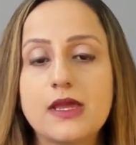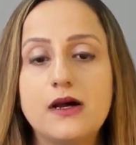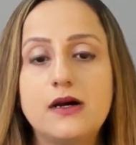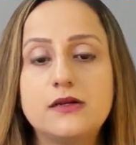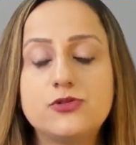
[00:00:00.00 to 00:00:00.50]

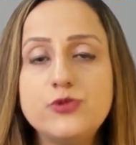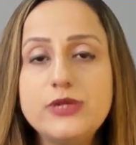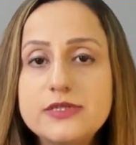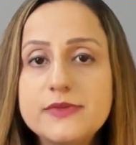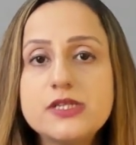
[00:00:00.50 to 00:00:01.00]
uh,
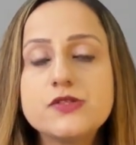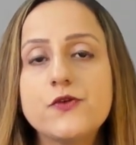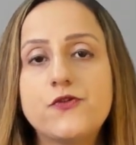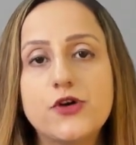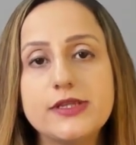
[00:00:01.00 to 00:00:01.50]

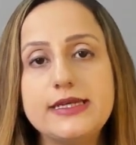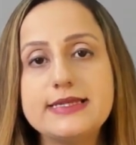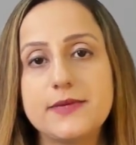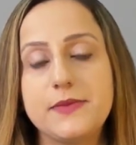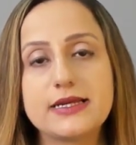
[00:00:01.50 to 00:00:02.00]
treatment for
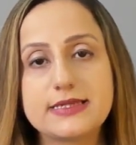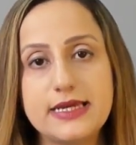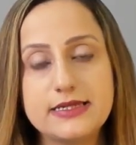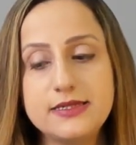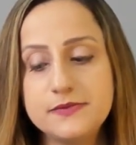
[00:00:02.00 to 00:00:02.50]
these
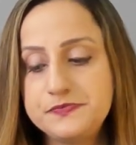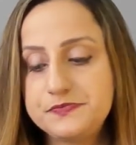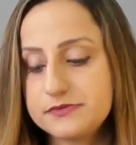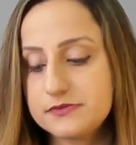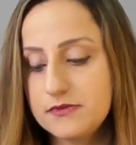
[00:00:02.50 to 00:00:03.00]
subluxated
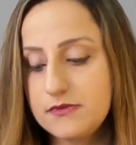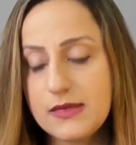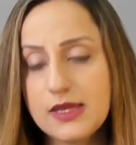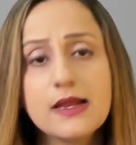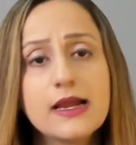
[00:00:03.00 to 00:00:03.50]

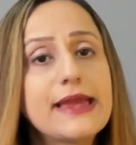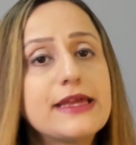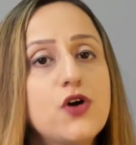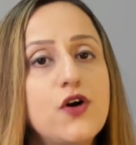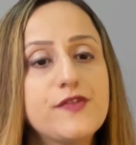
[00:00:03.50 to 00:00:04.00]

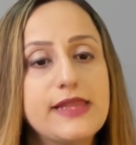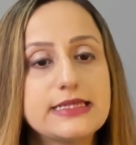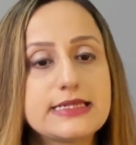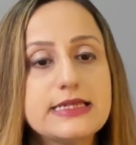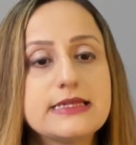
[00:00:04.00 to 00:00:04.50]
kind of
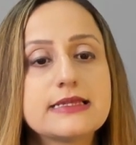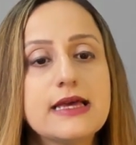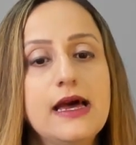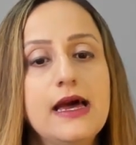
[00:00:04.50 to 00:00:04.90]
lenses.